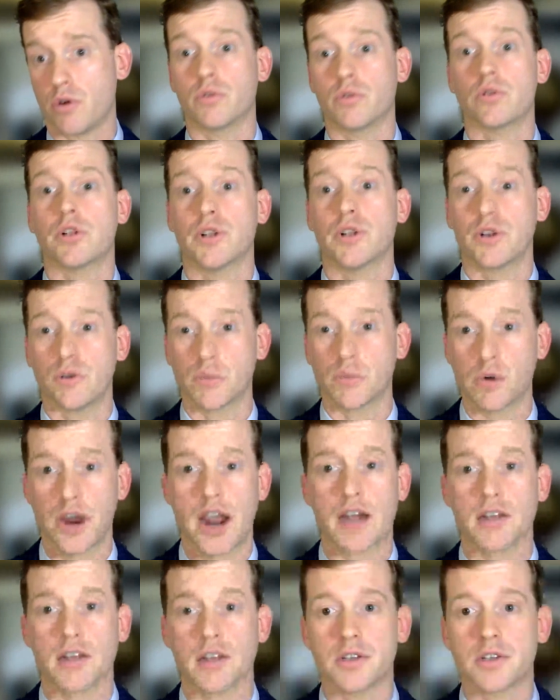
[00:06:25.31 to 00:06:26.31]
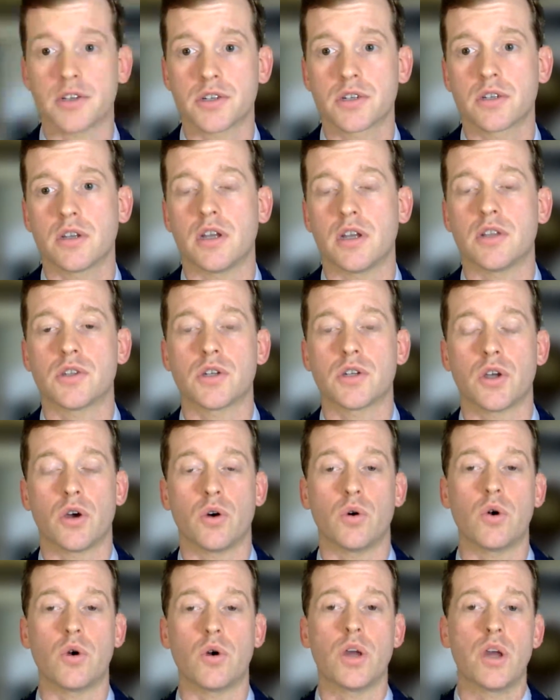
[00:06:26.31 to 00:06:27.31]
own clinical practice. And
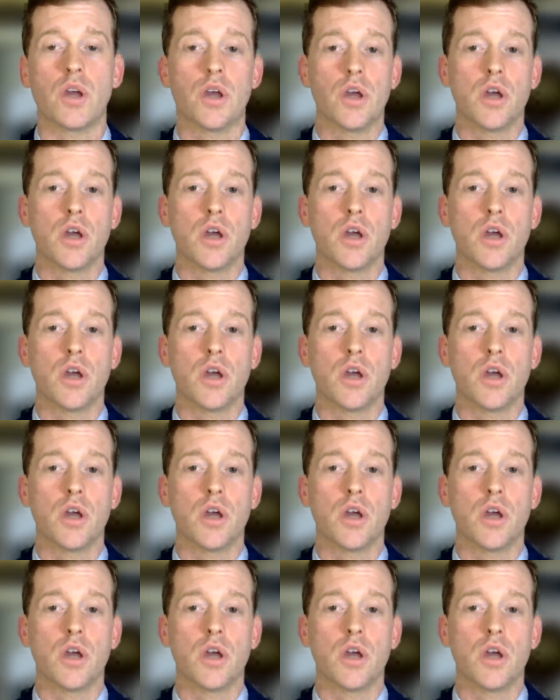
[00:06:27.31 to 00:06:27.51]
so